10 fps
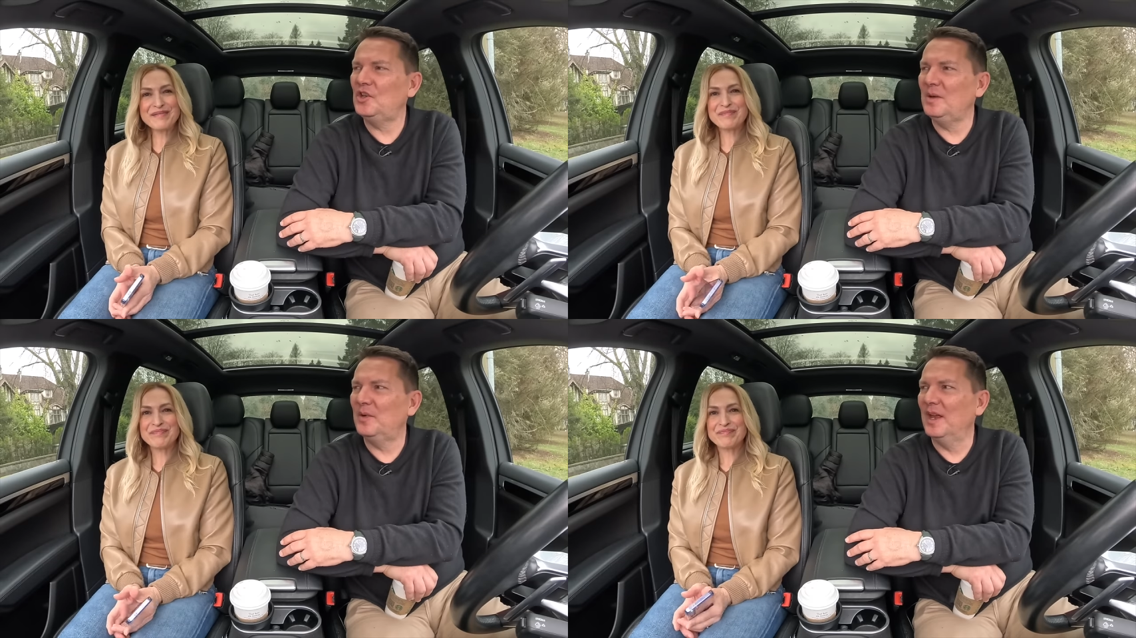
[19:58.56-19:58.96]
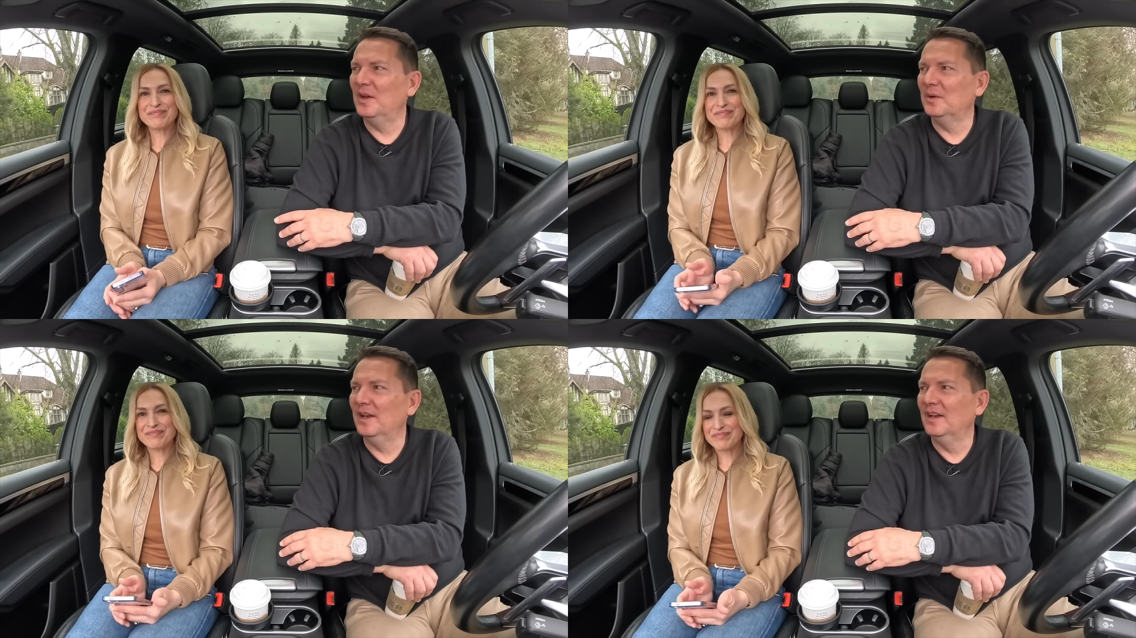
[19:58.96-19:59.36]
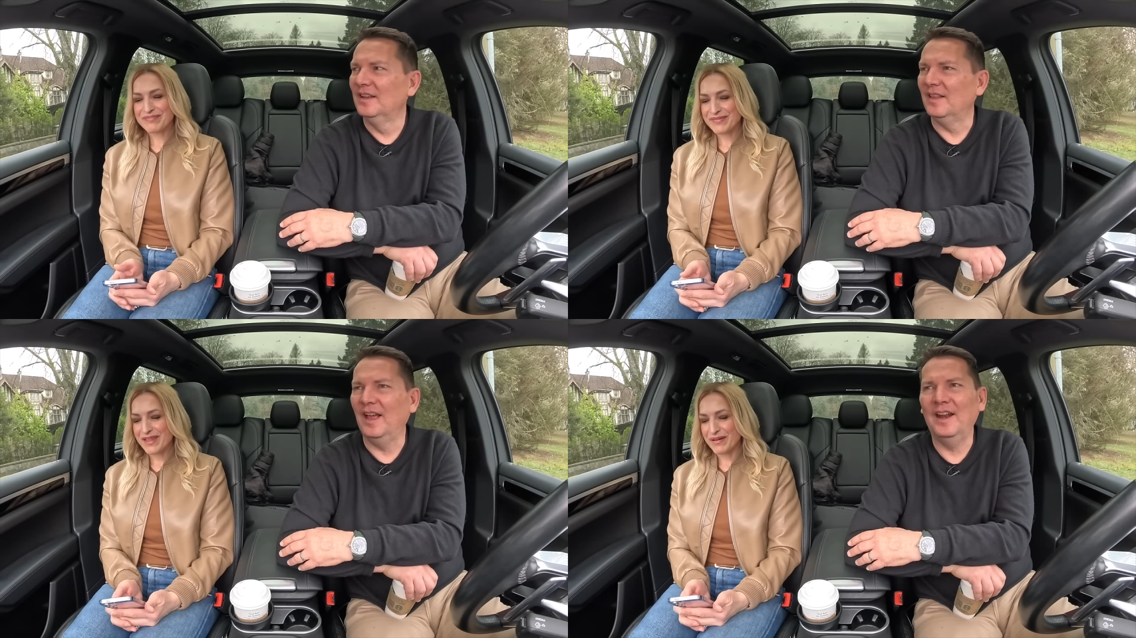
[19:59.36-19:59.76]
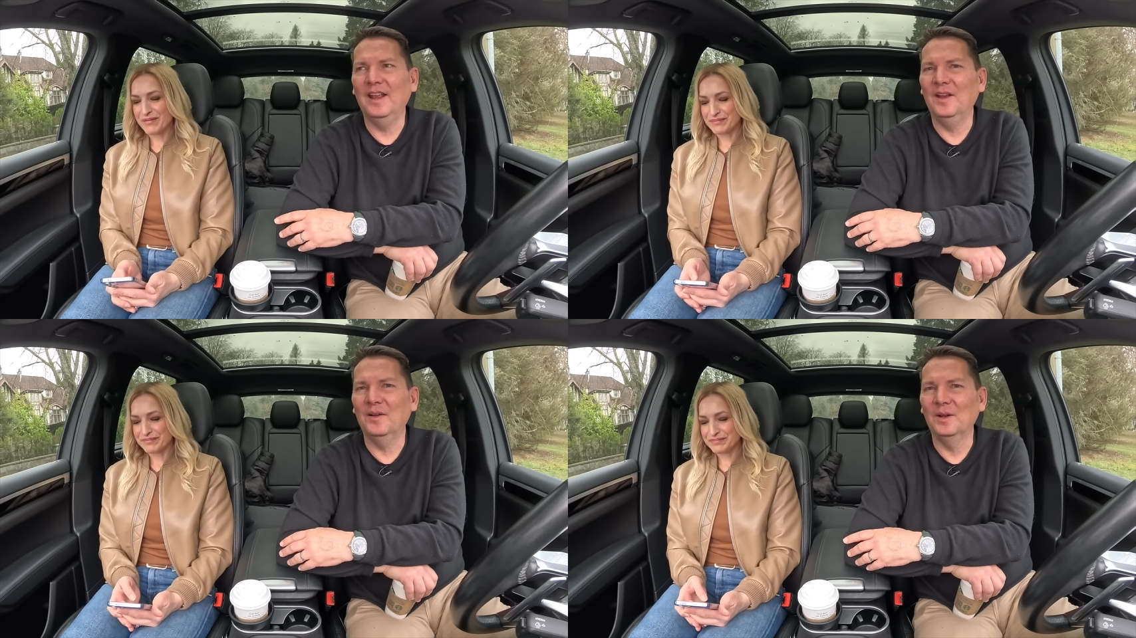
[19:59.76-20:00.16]
Speaker 1: cheap andrea that
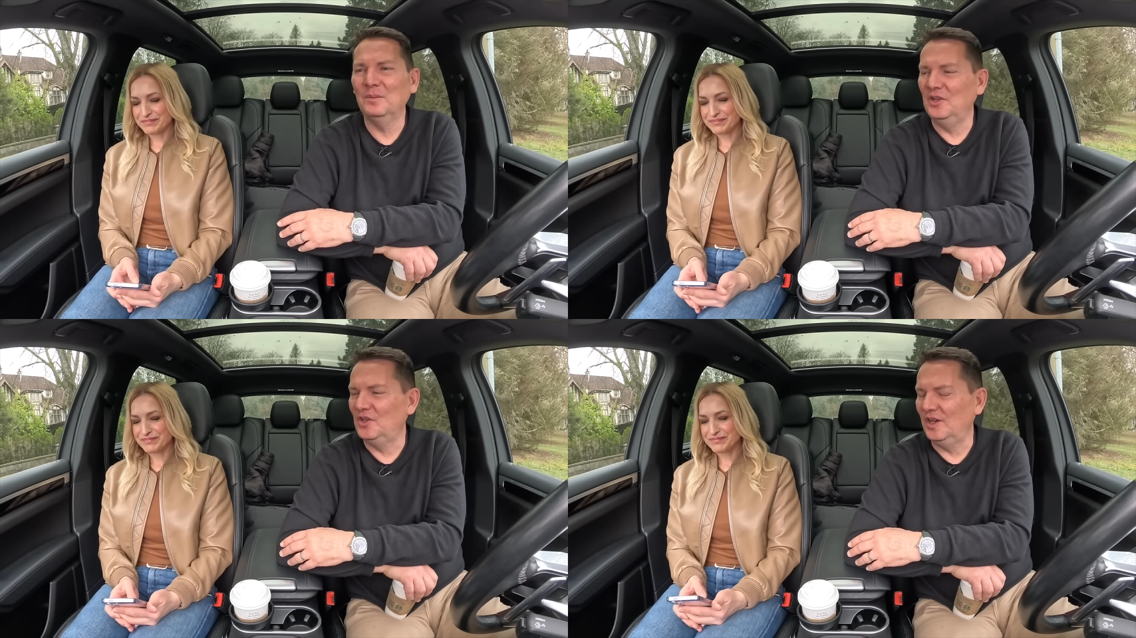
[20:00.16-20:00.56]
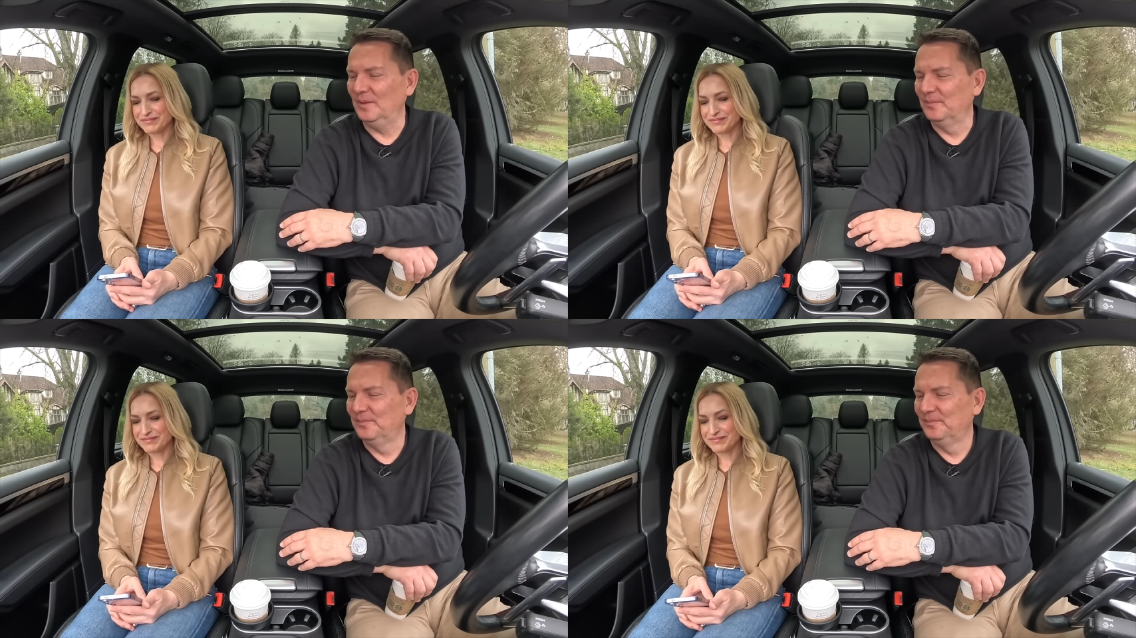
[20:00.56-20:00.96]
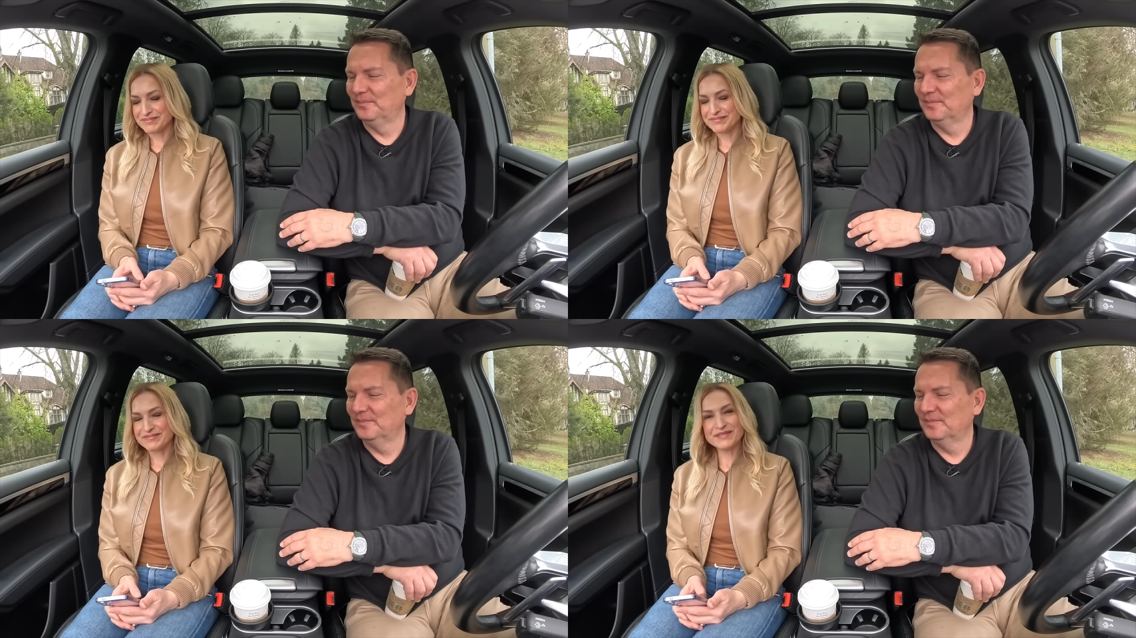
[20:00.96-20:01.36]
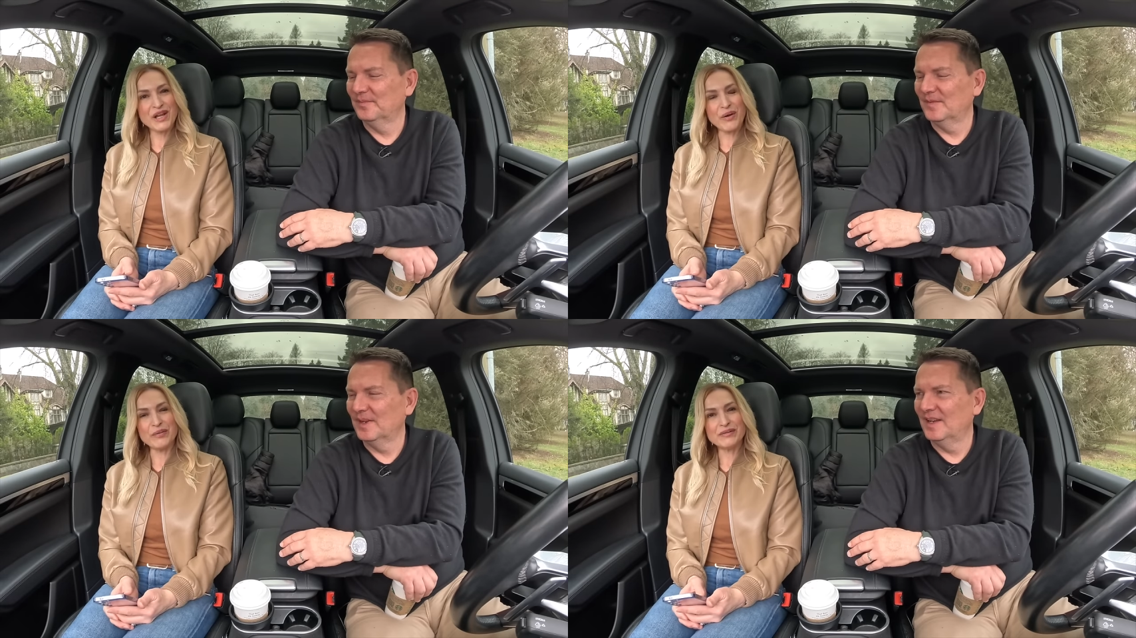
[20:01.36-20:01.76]
ain't gonna be cheap
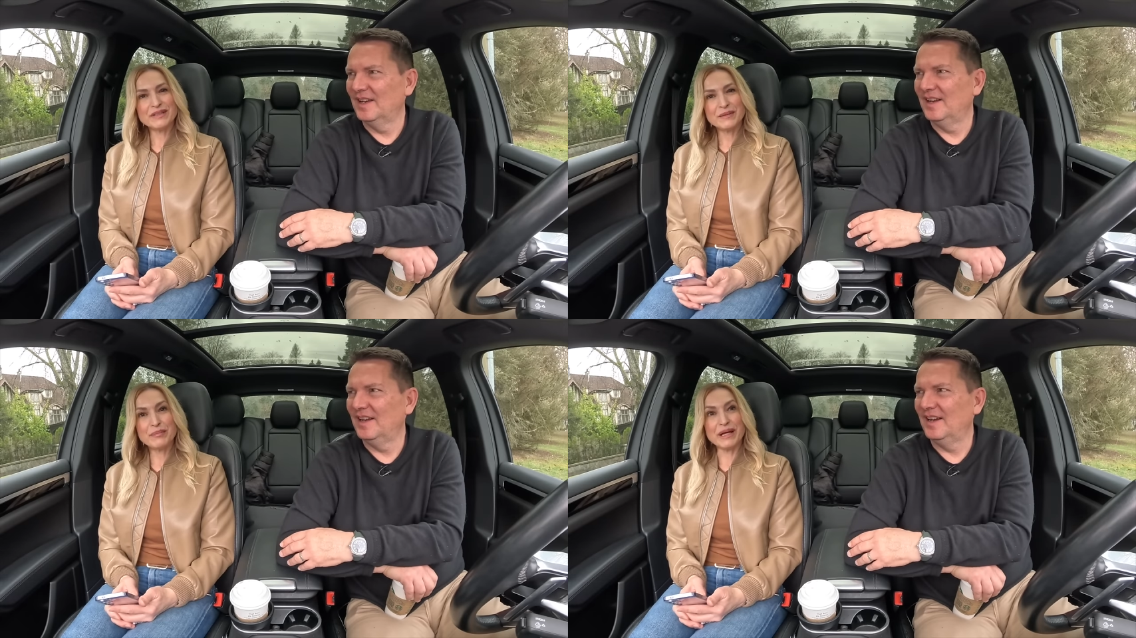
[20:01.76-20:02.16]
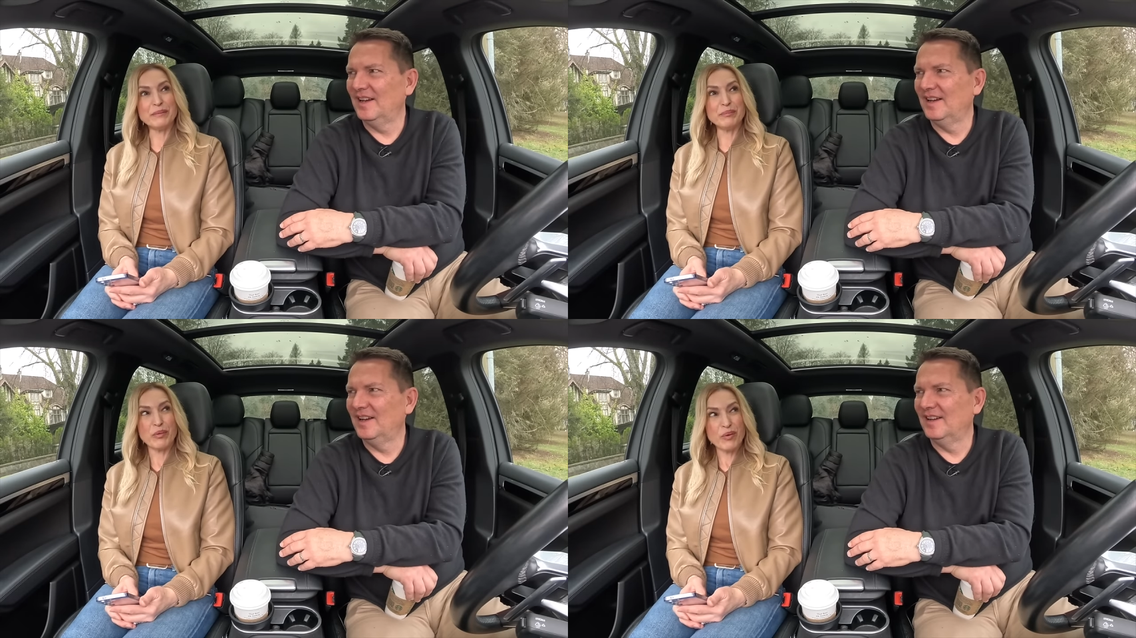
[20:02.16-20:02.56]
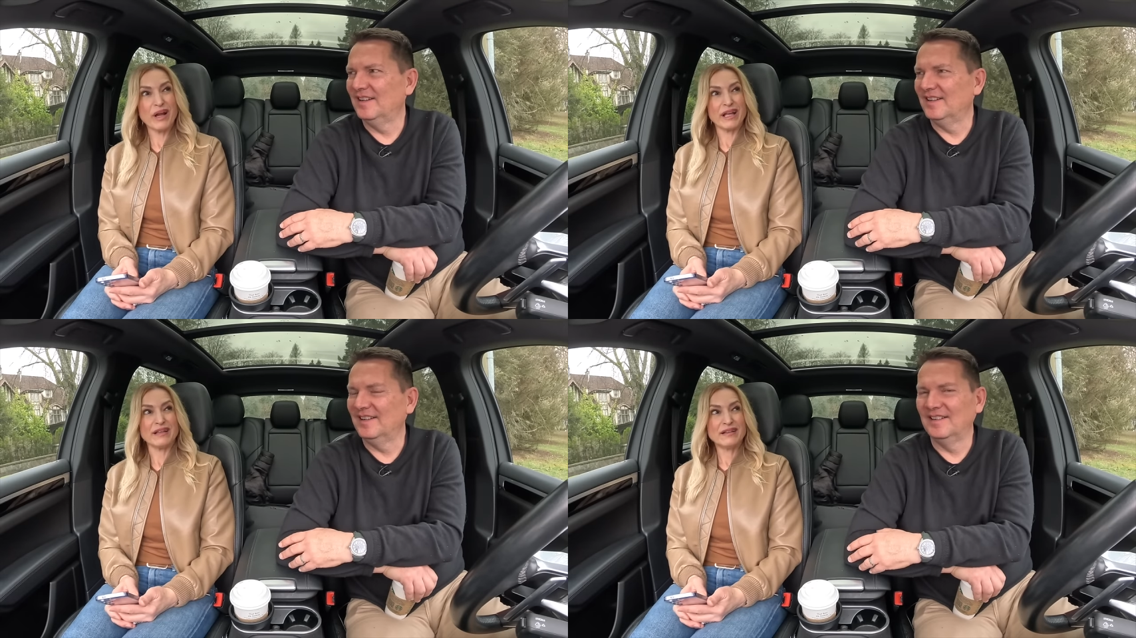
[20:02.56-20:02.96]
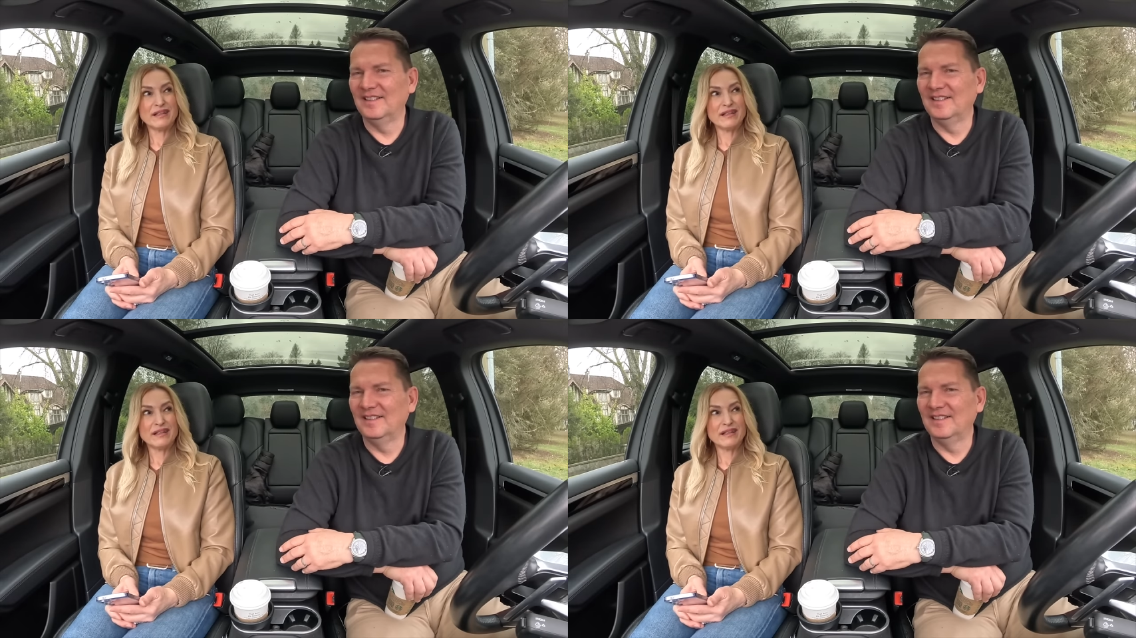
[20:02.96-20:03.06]
Speaker 2: no but boy